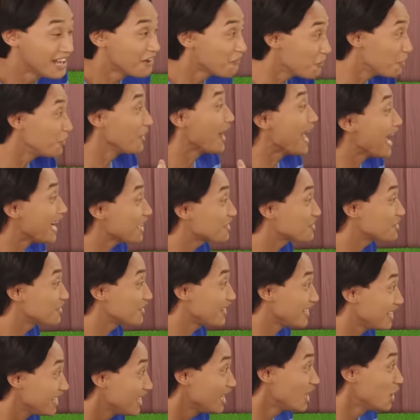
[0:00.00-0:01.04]
well,
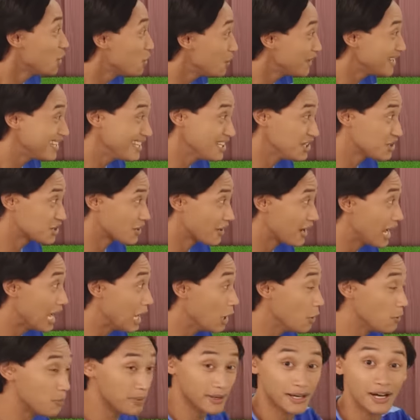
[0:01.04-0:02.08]
actually, we need your
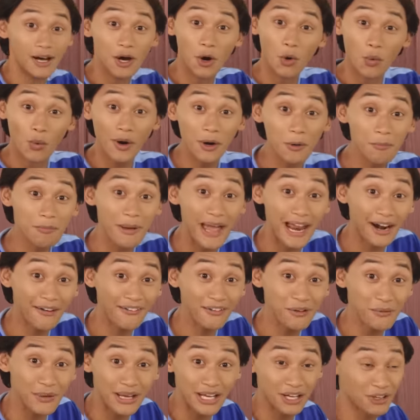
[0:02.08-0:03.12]
help. We're
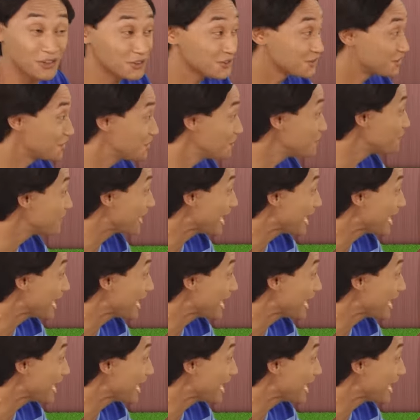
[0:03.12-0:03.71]
Periwinkle's new